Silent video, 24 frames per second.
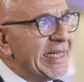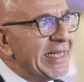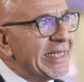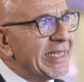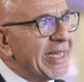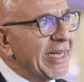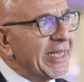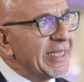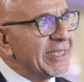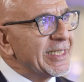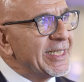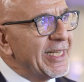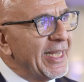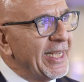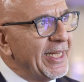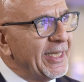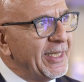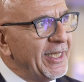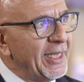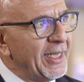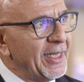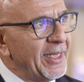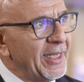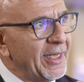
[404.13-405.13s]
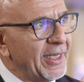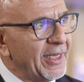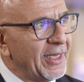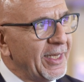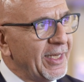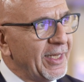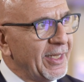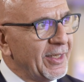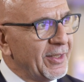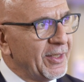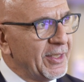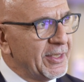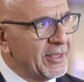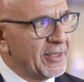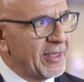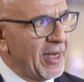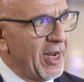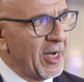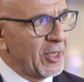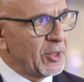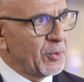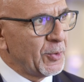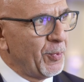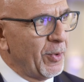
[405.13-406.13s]
translating these
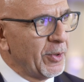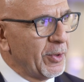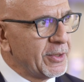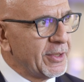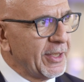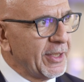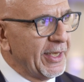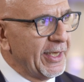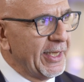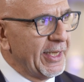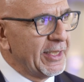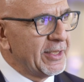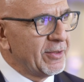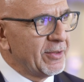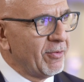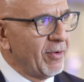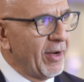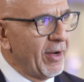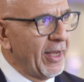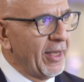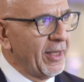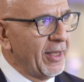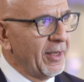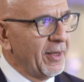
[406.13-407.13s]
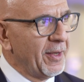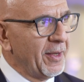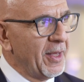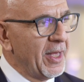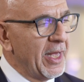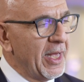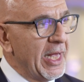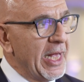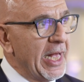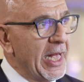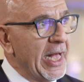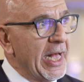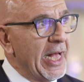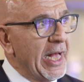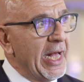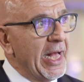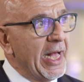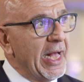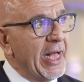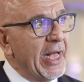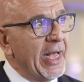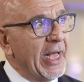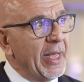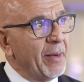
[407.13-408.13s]
dark spots in the X-ray
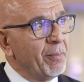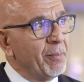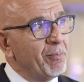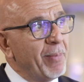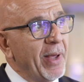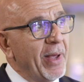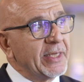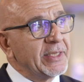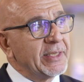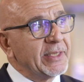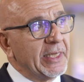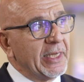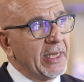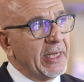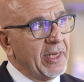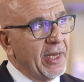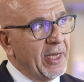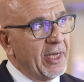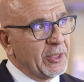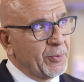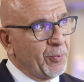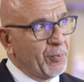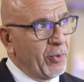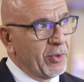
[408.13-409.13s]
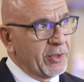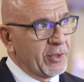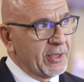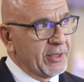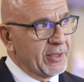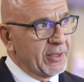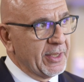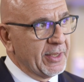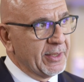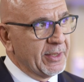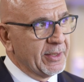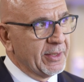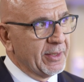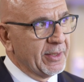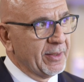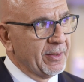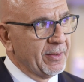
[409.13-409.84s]
in best-in-class processes